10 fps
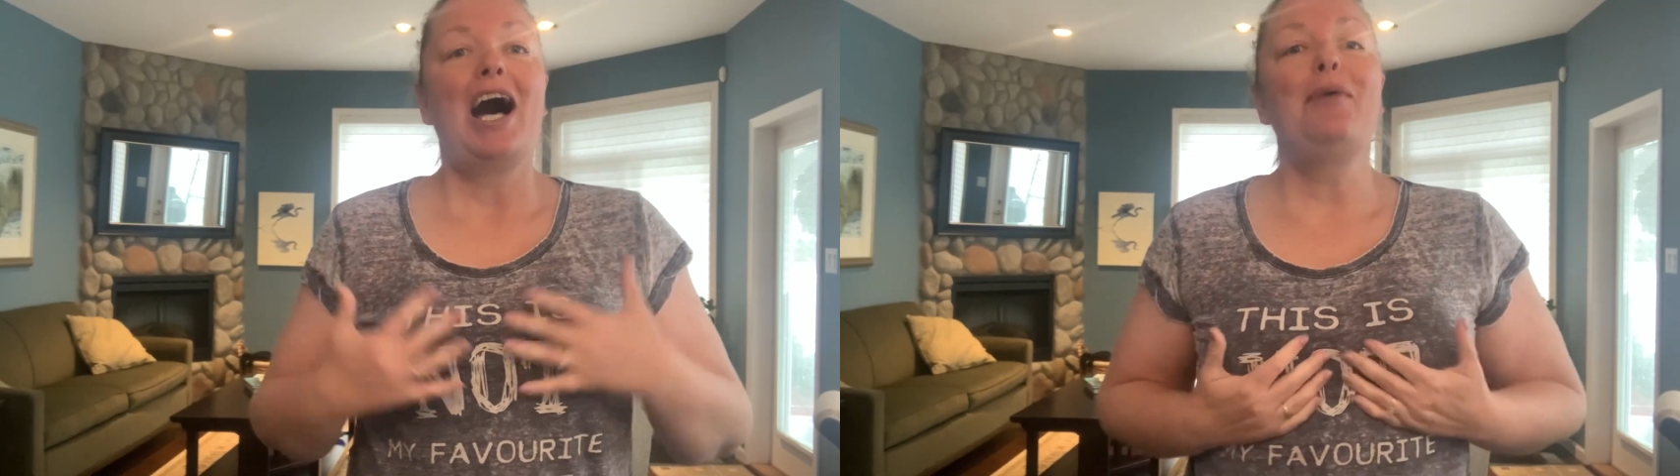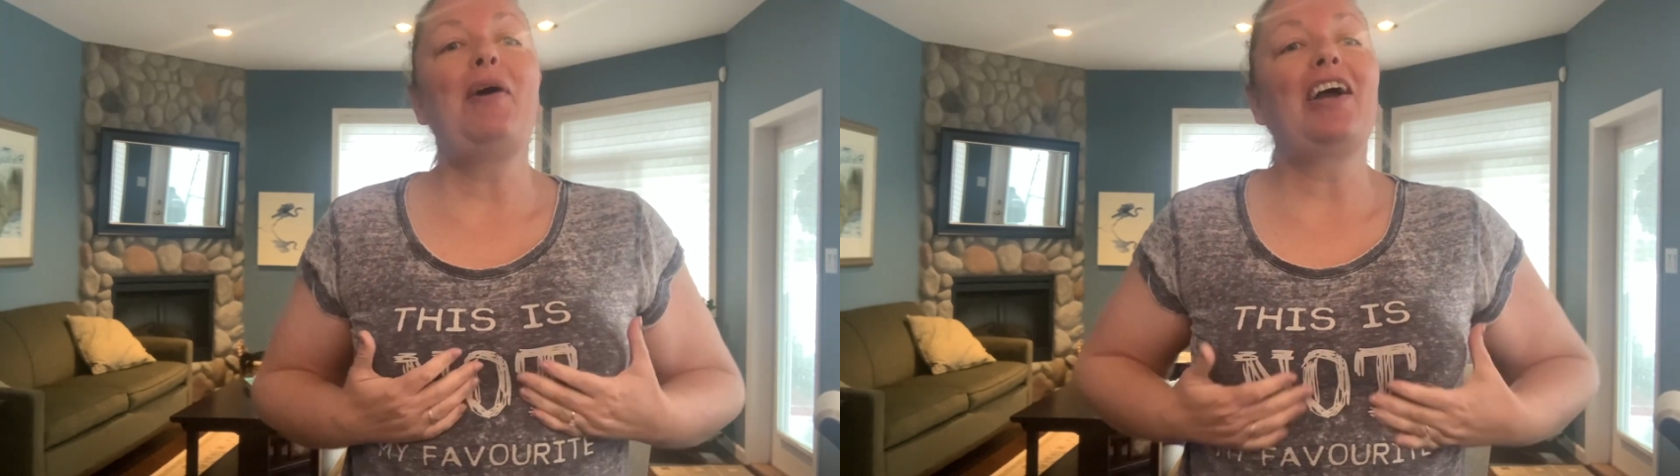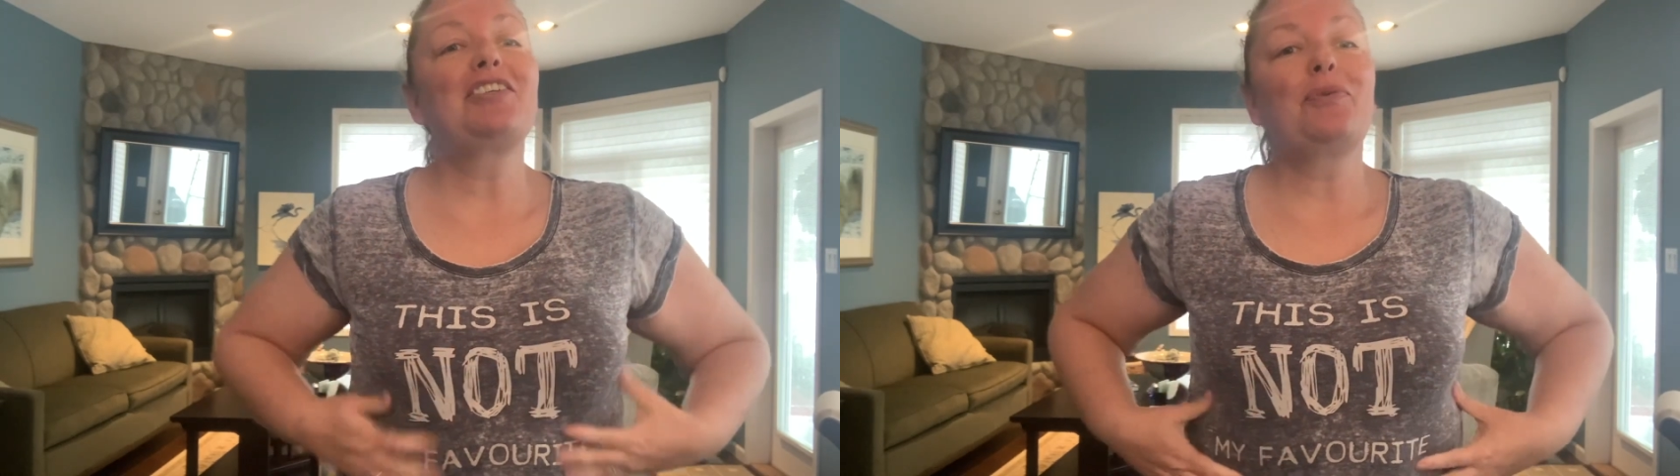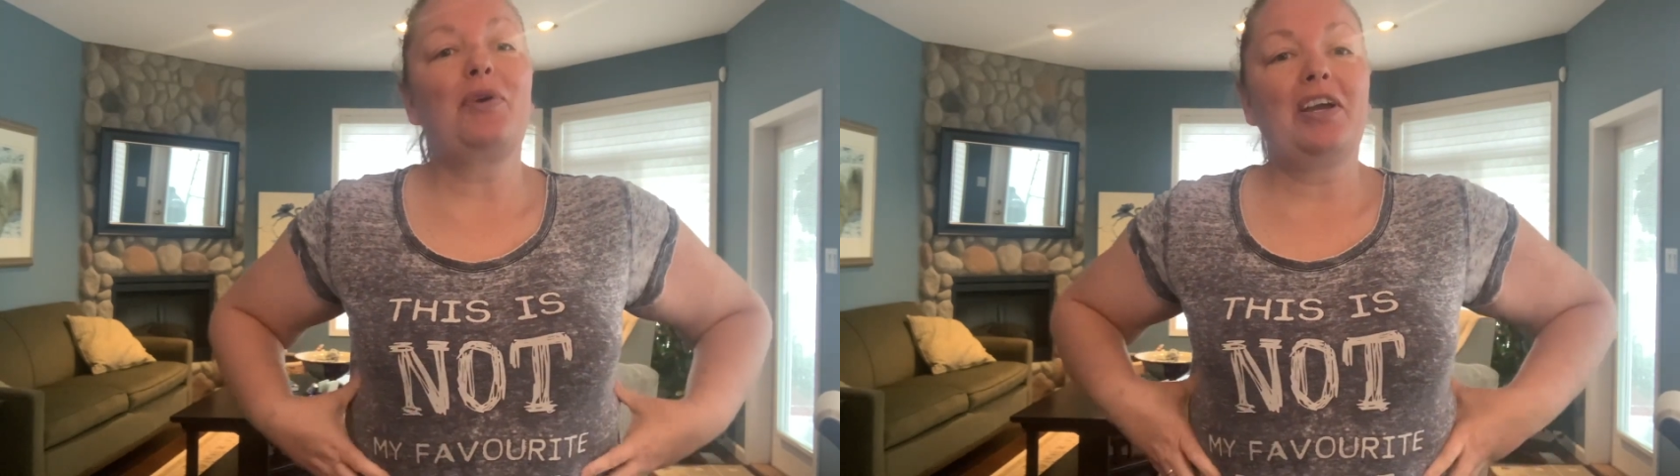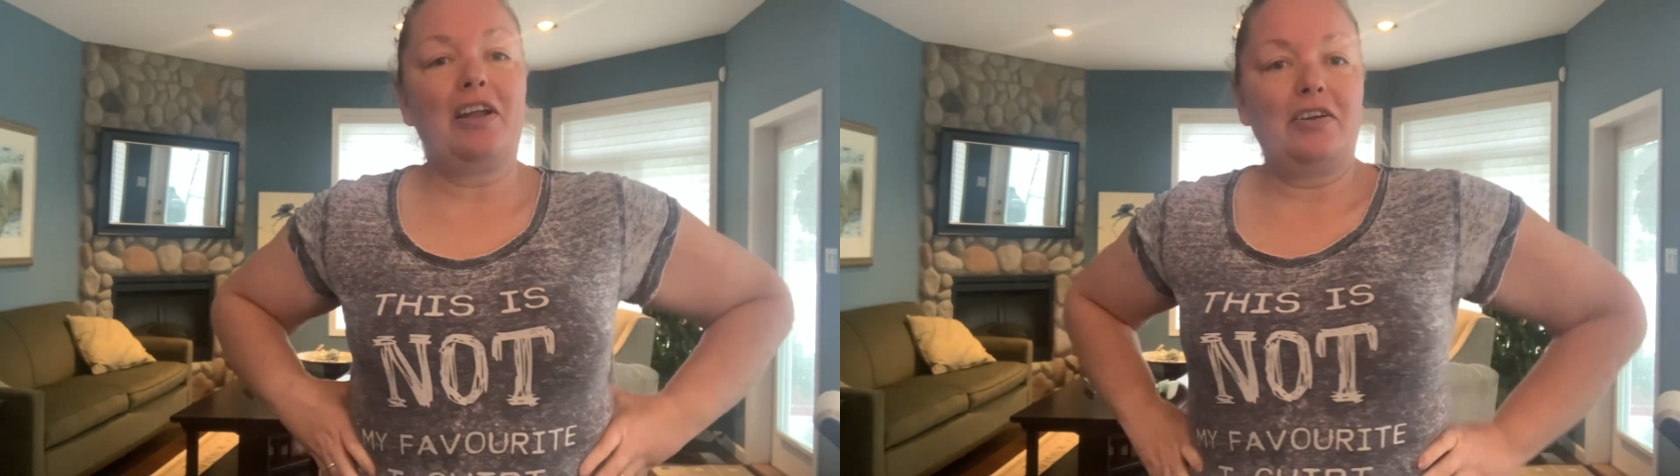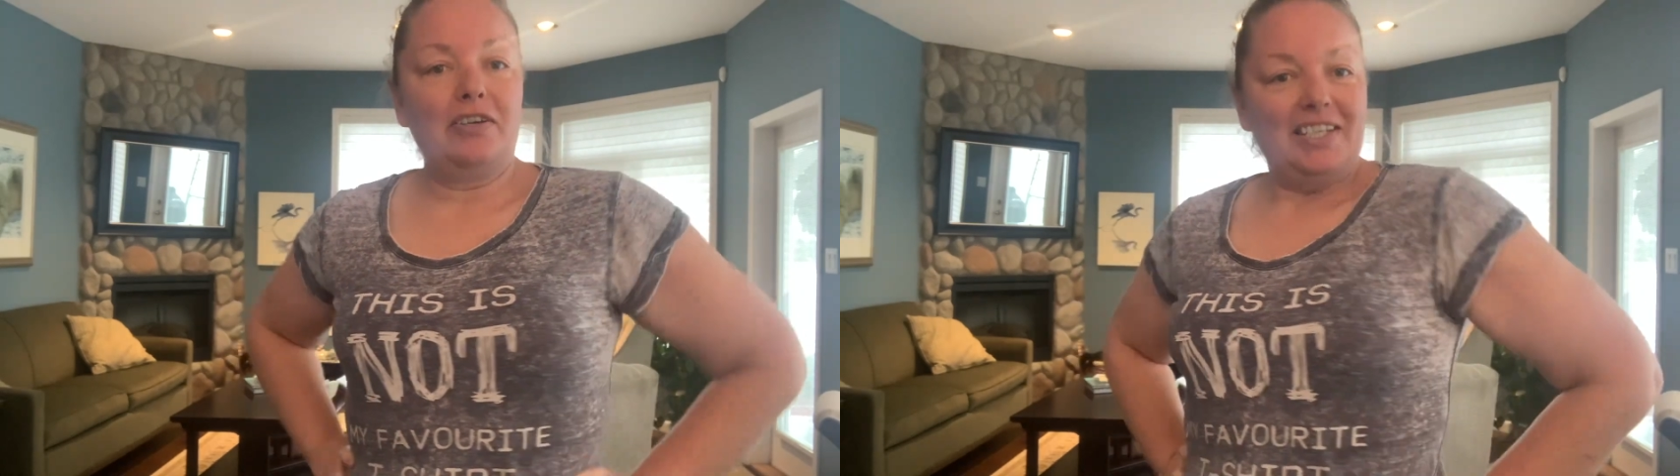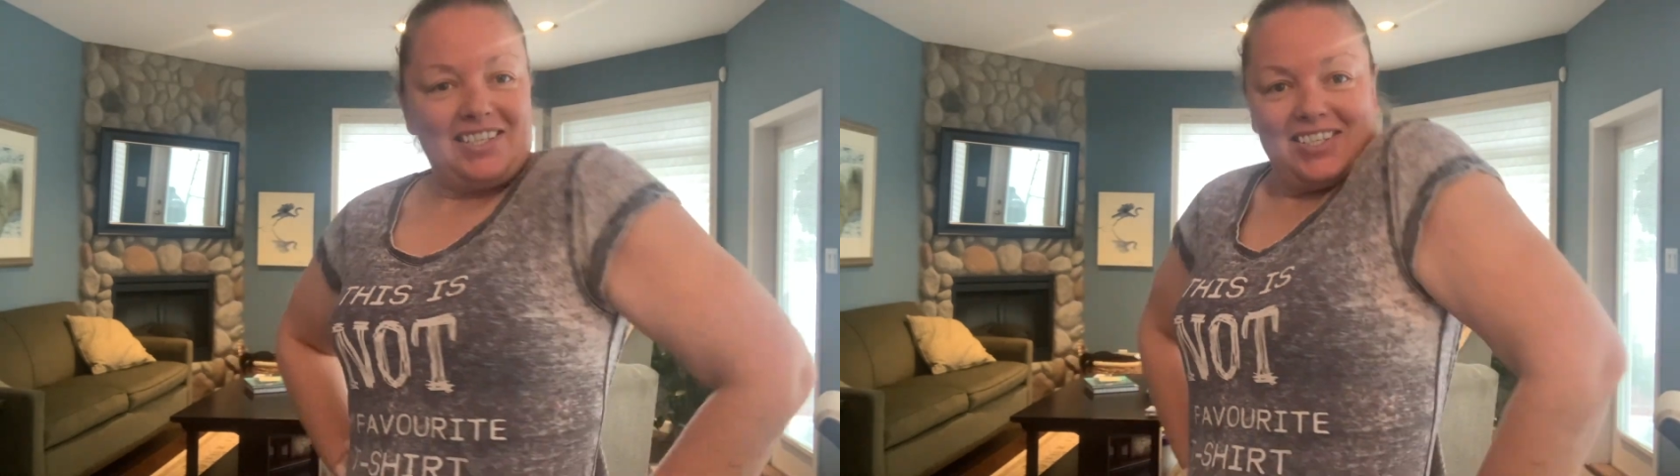I'm actually wearing it underneath